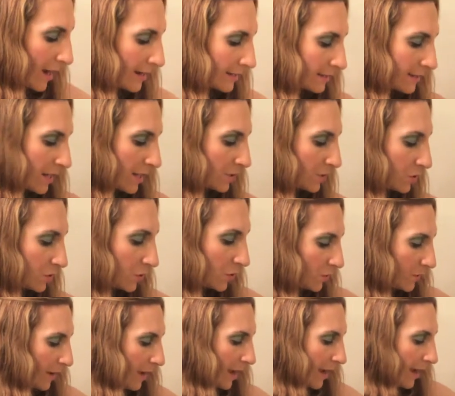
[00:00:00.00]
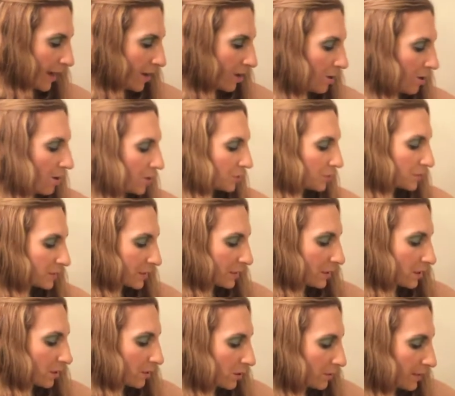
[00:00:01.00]
I tend to err on using
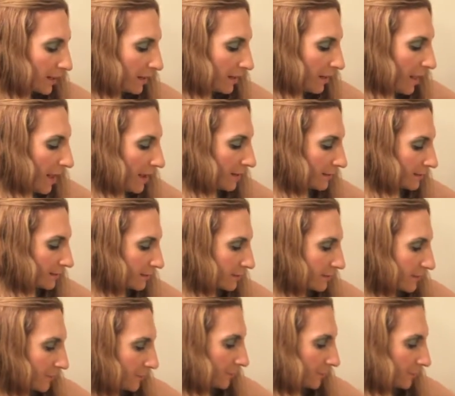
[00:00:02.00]
a little bit less.